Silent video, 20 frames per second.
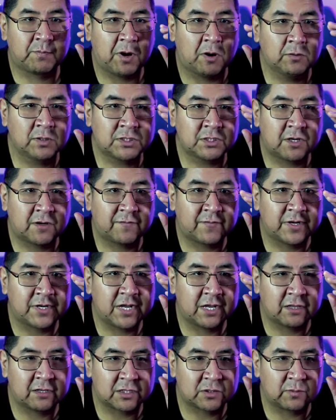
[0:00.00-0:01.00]
poster for
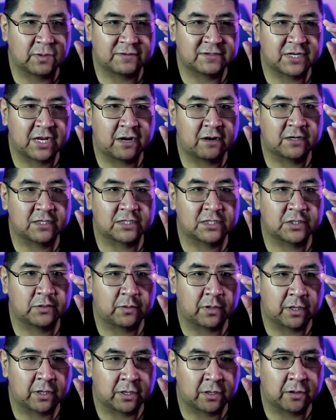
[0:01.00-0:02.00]
Taylor Swift's Eras
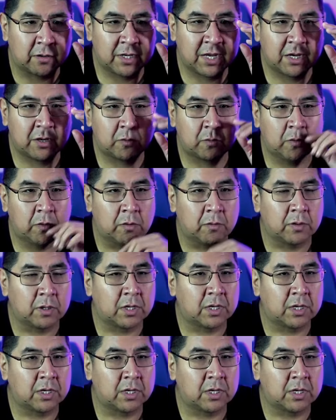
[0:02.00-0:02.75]
Tour. Okay, cool.